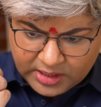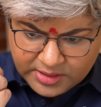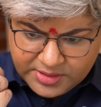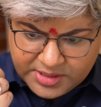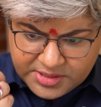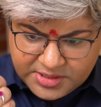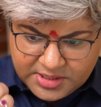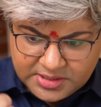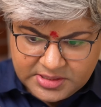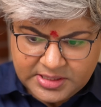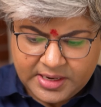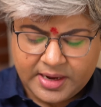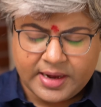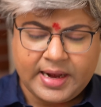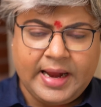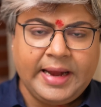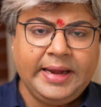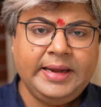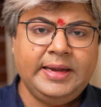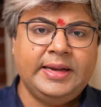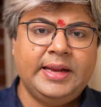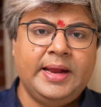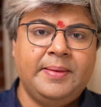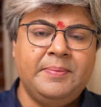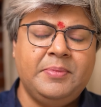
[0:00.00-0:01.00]
this is the
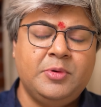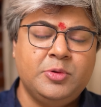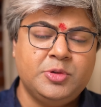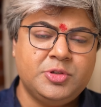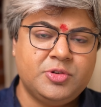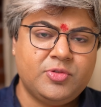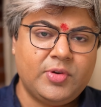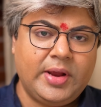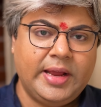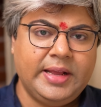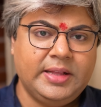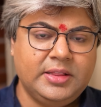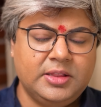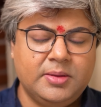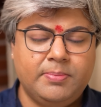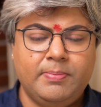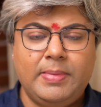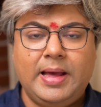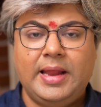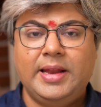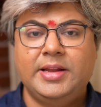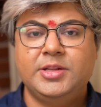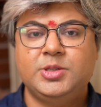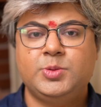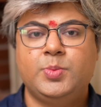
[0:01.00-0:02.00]
right time to strike the
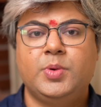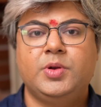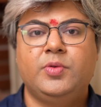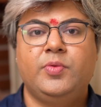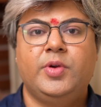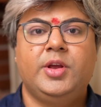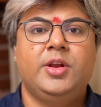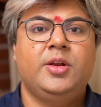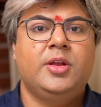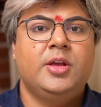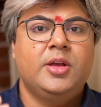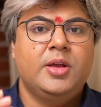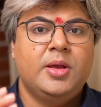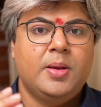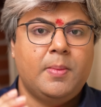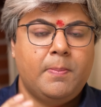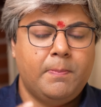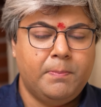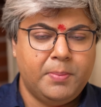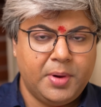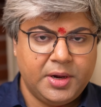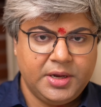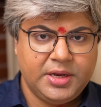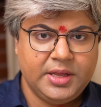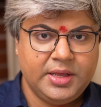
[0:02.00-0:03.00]
balance between
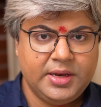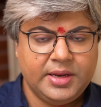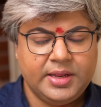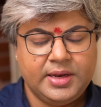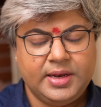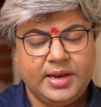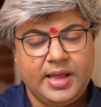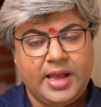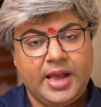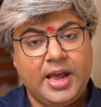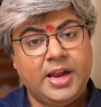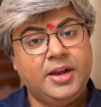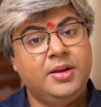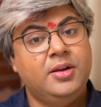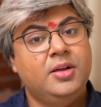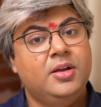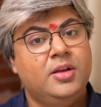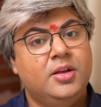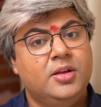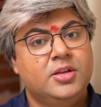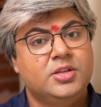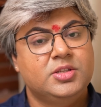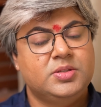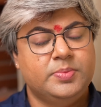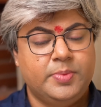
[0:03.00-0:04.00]
material and
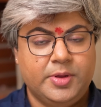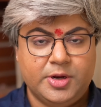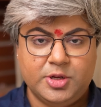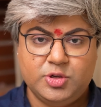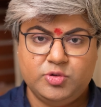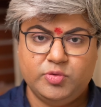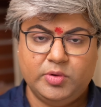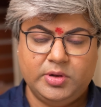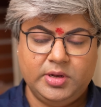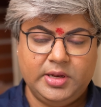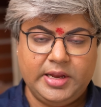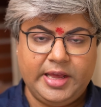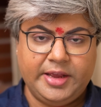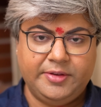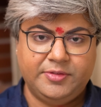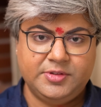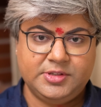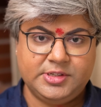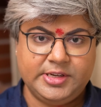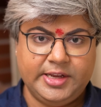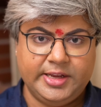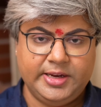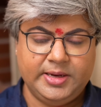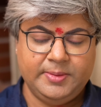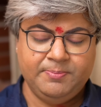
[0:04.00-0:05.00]
spiritual
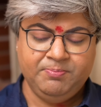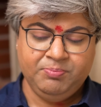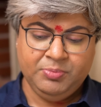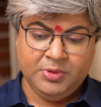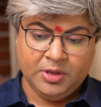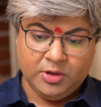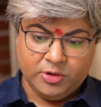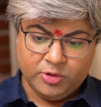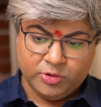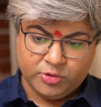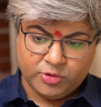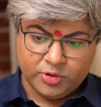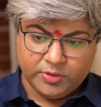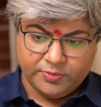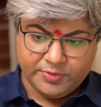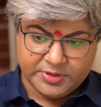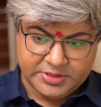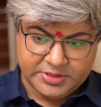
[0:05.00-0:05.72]
lifestyle. You should